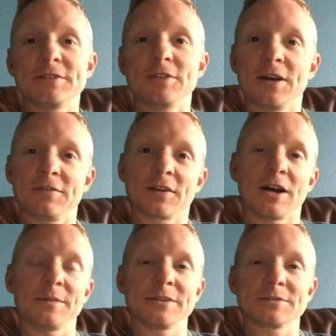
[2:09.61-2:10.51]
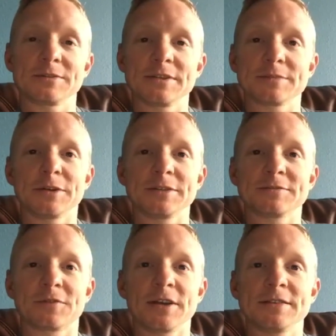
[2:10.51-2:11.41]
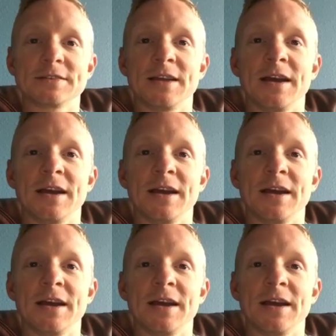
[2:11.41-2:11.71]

enough comments with this month's phrase,